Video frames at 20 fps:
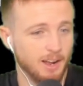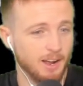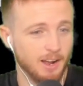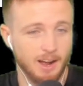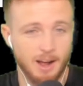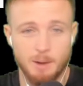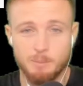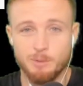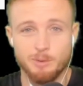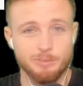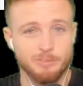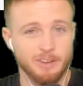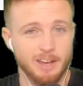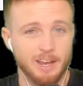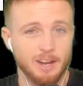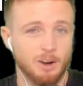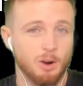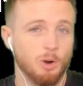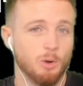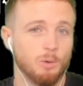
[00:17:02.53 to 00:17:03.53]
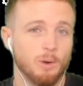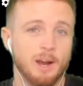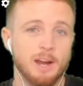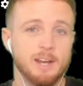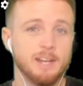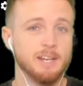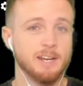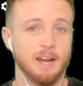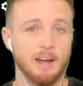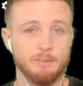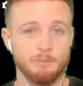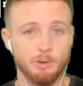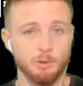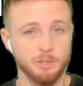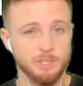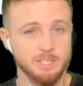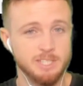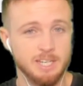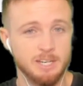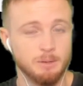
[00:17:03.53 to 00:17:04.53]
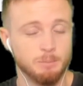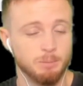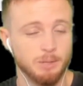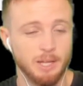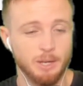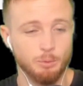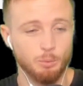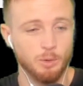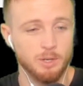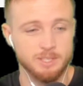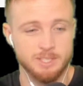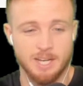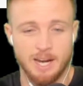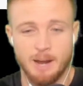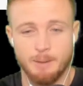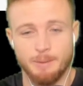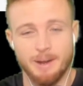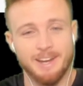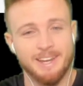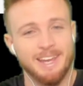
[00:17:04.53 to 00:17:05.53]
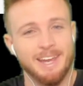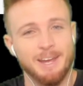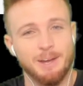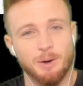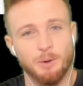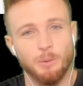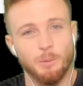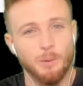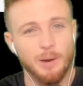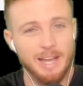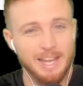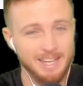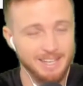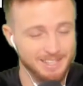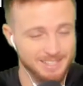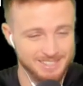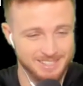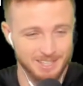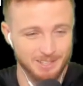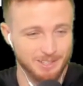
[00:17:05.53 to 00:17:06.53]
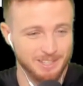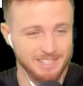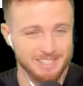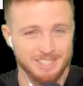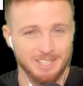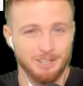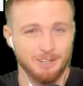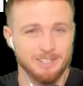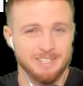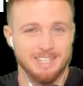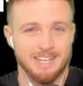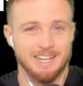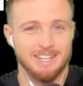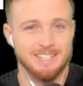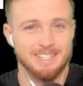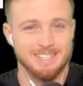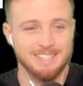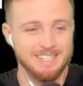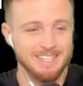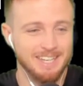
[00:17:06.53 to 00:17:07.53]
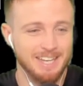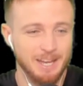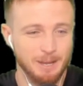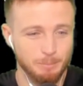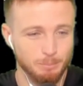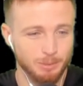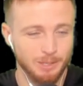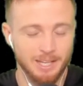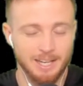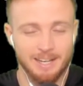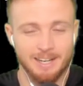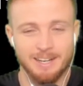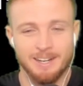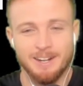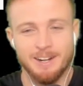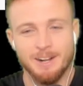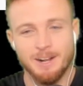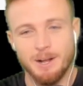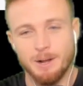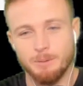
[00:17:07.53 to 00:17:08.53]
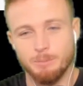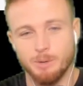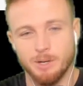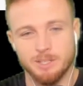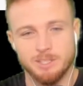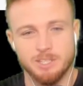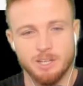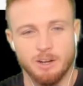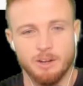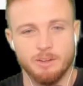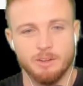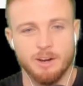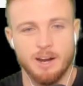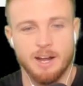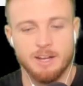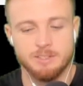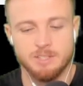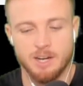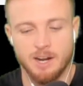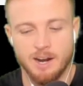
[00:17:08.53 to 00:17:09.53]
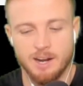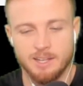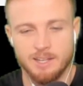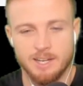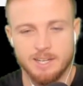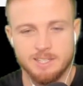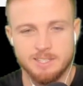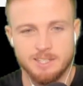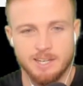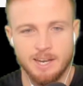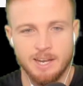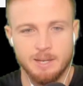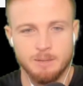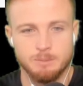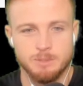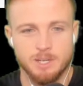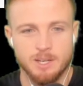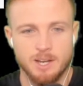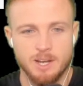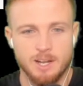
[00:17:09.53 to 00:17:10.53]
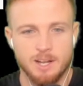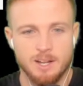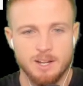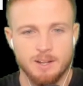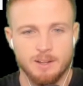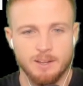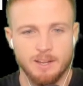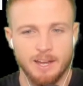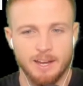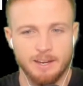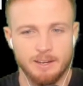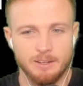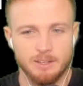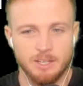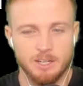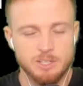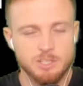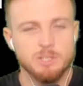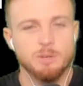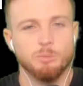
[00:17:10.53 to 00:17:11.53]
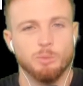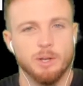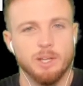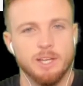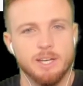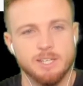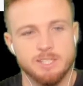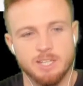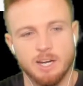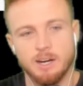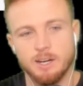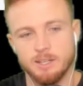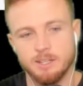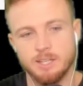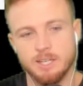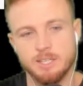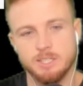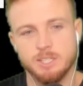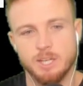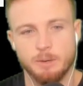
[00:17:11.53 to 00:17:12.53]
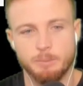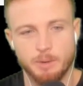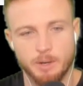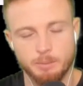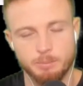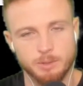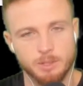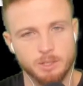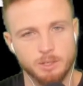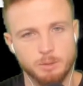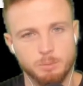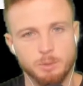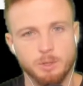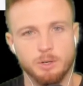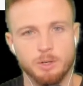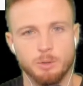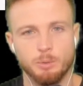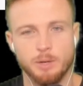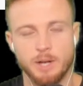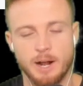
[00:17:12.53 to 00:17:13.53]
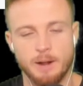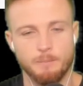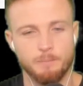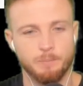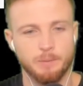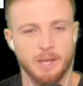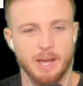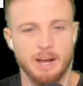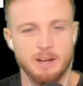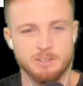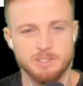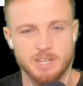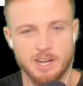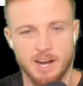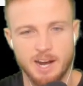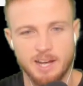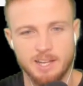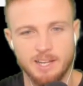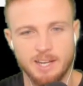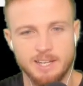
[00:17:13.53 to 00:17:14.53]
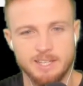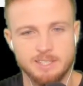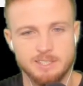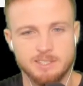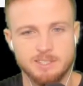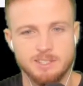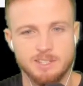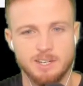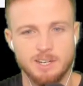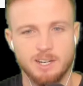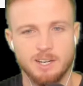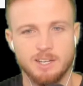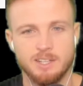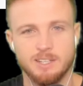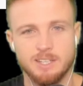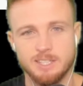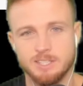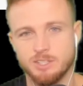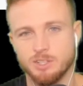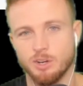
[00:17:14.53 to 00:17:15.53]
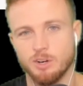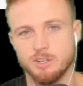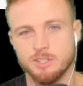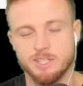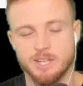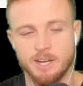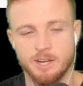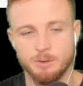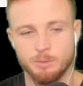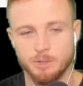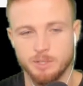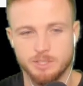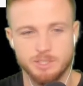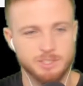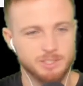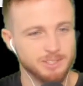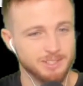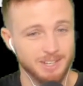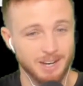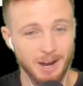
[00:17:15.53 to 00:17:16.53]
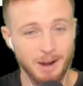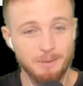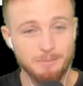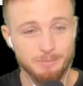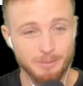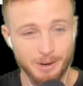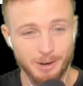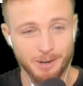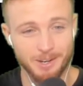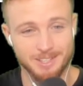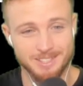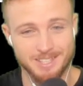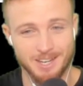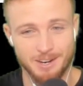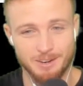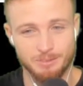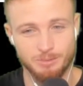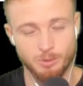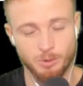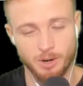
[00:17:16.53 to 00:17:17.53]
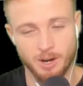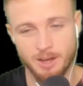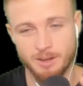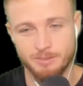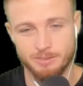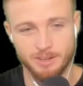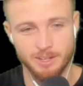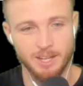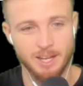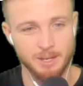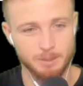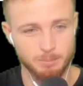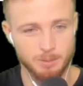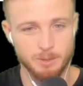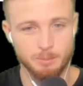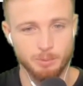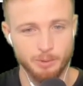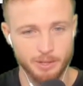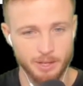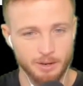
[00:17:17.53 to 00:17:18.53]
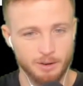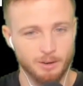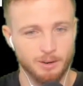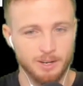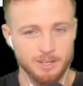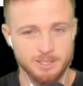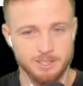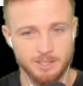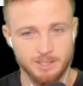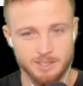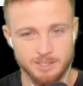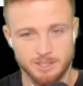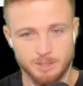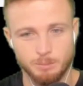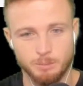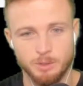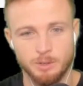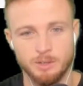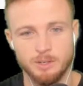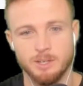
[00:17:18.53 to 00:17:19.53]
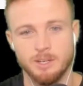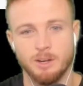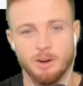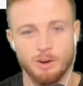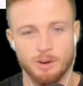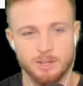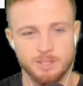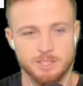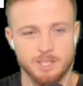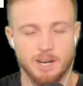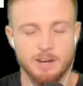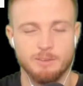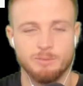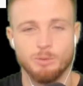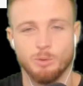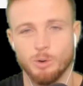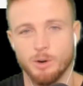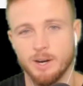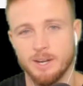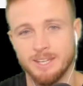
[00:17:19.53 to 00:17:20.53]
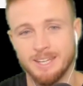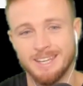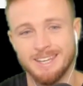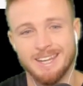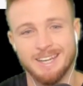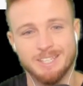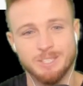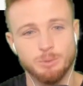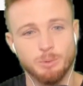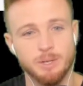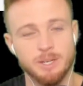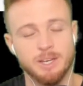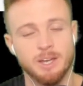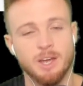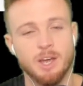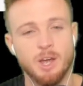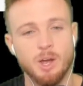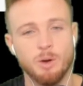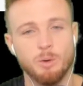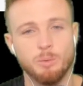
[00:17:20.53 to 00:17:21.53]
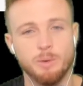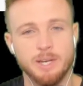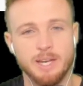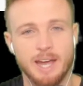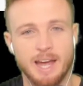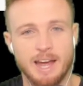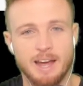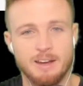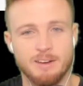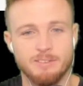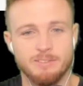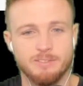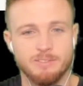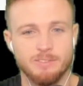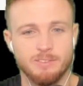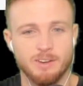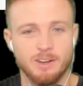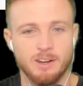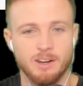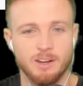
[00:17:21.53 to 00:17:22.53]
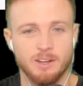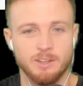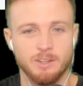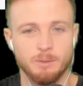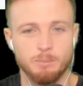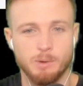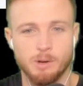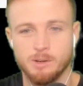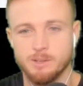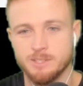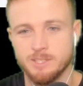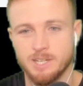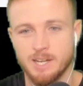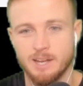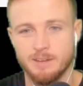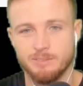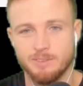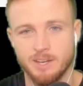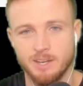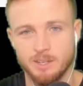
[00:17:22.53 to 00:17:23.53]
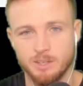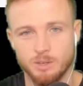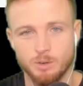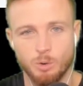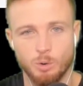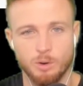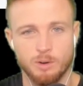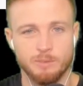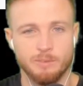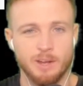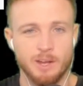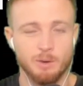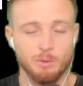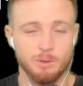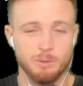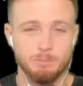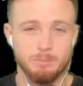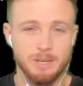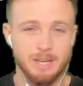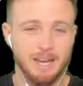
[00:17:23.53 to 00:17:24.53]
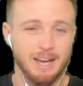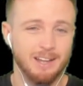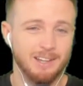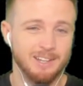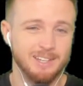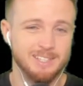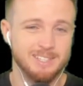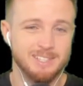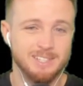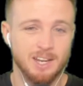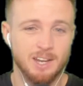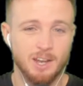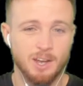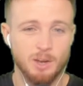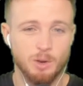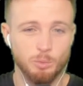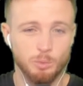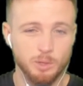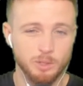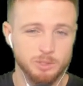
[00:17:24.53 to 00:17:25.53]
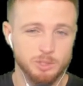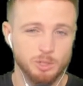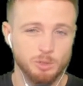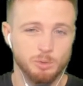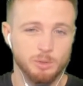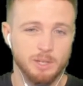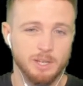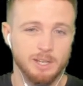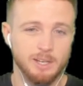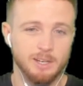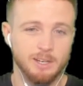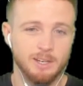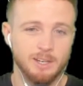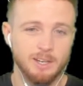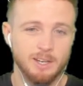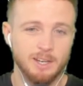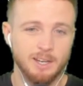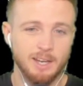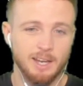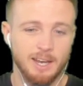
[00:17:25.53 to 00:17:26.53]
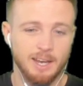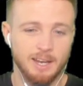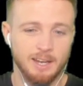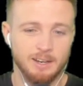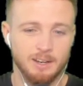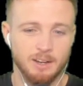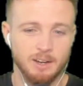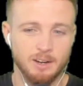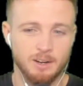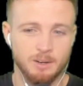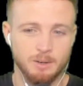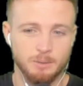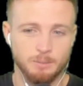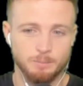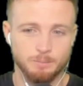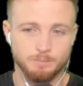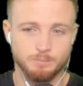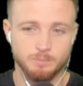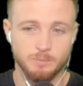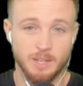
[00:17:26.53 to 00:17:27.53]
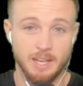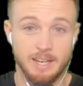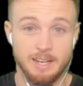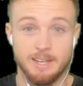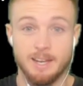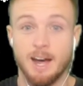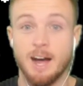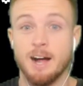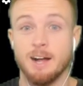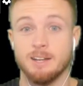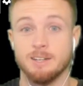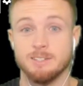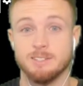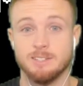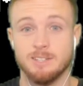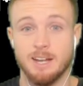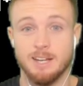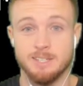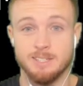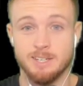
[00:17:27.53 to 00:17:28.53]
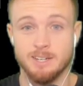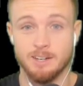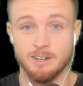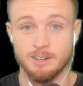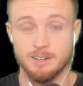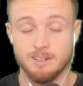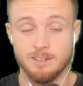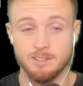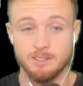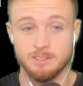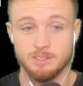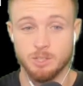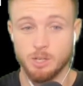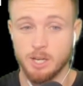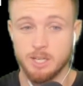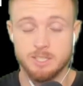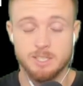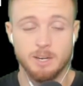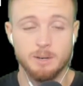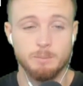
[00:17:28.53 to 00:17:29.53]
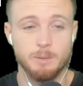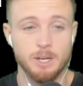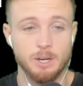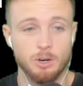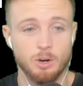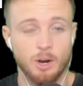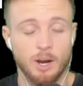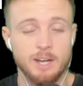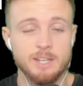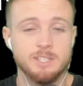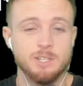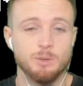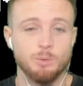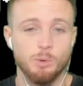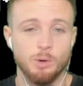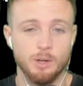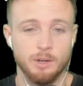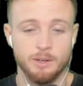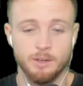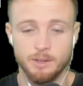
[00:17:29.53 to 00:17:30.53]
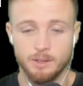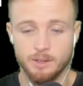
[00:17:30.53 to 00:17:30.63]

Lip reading: I'm a fan already, and I've only seen him play one time. I can't wait until this Thursday to see him play amongst the other House of Highlights games. Like, there's some really exciting things coming up in the community. We got the House of Highlights this Thursday, which I'm very excited for, and I feel like people that are into this community are excited for it. And then next week, we have the Balls Life King of the Court event with B. Ellis, Will Tune In, and Nazir. So that's going to be a crazy one.